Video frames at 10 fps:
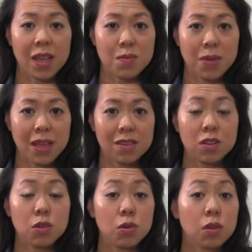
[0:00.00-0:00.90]
AM Best,
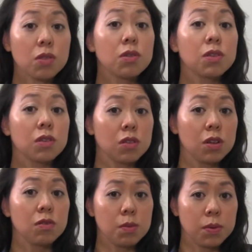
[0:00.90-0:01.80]
to talk through this
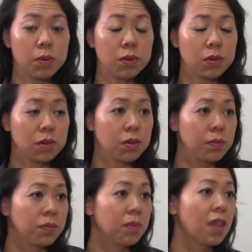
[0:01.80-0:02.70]
new report.
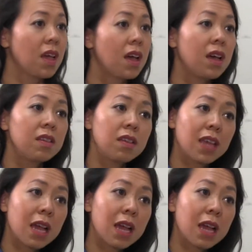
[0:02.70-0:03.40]
So